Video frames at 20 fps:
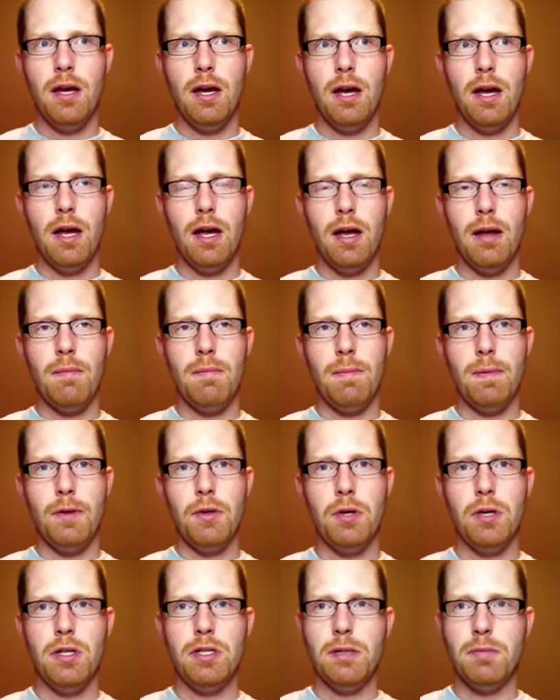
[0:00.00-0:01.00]
You
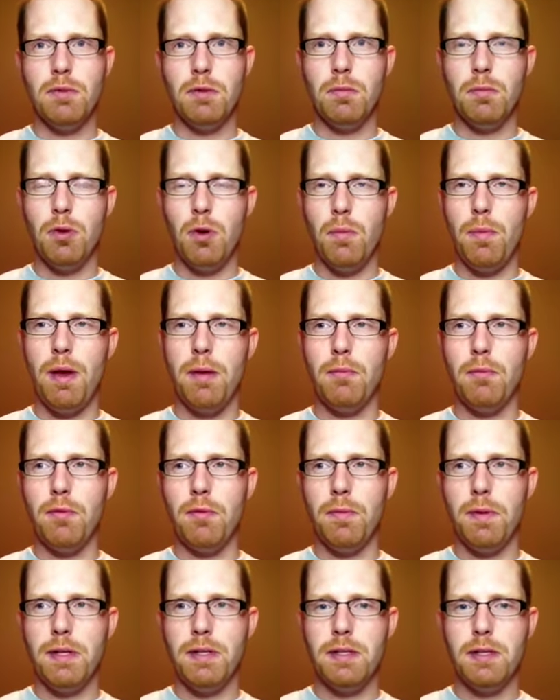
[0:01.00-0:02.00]
hear some of the blow bend
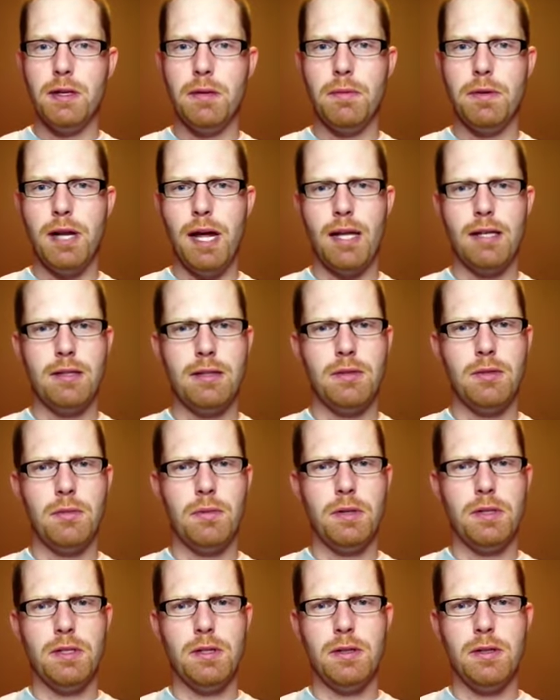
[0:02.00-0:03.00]
movements there, but not so
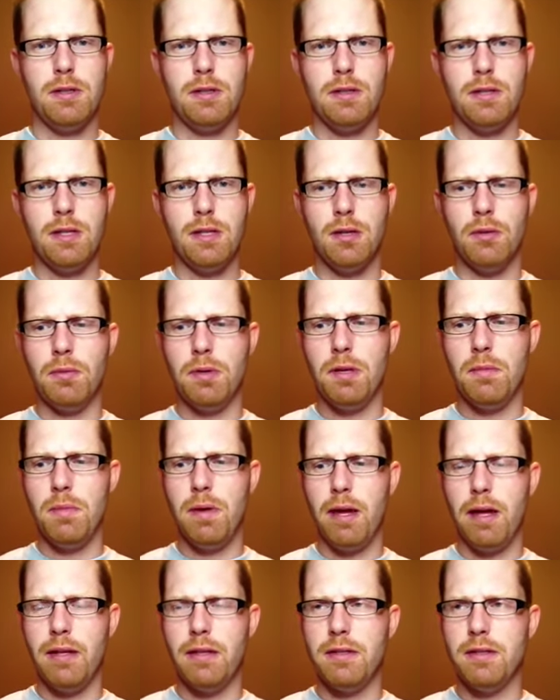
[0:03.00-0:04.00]
much of the single reed
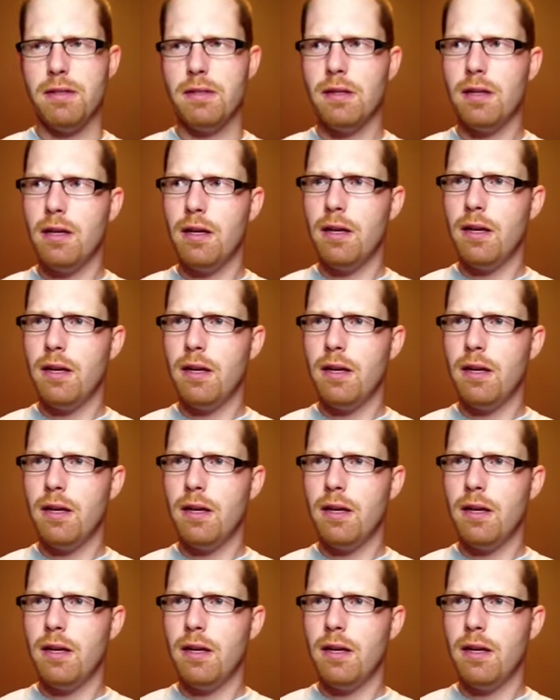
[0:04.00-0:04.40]
bends.